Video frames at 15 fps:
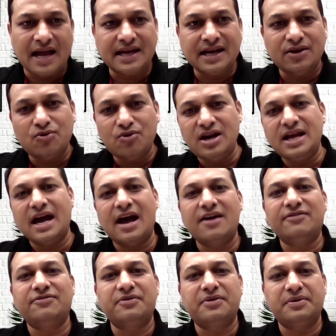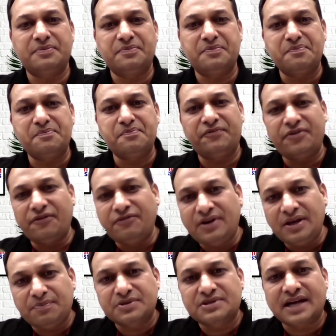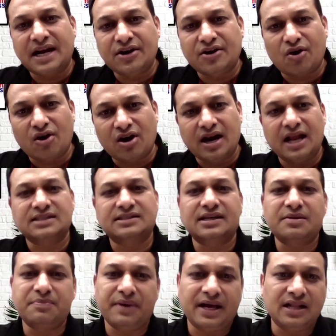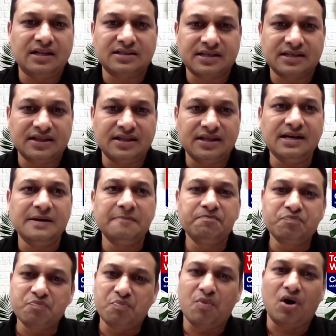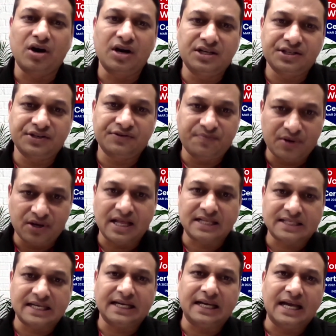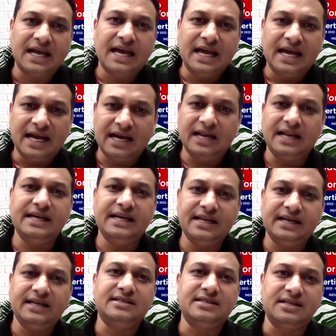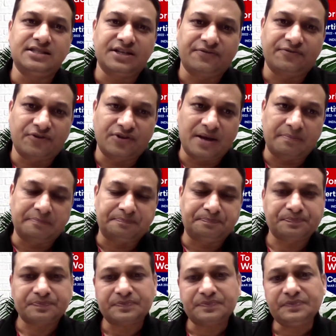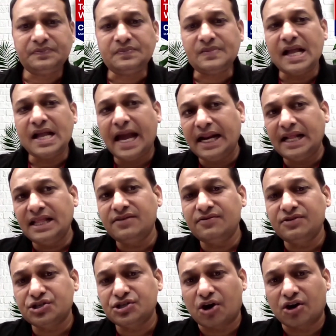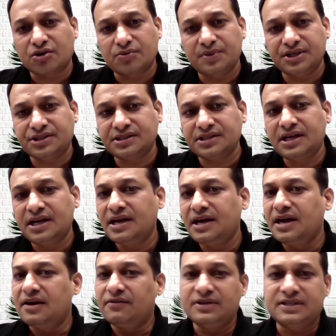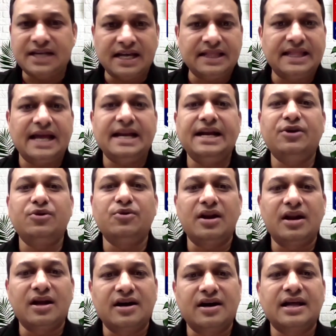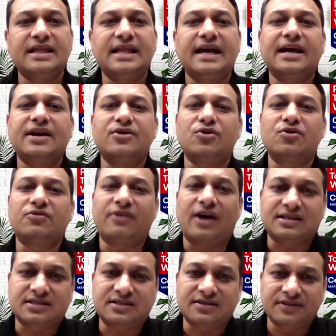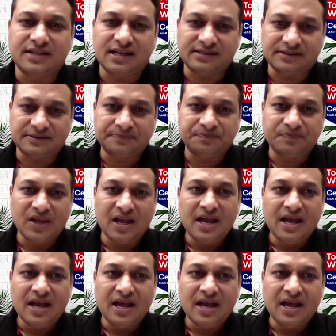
I can only have 50% or lesser males in the morning shift because that's a clean, easy shift for them. Anything which is automation, we're saying they need to learn and they can grow faster with us.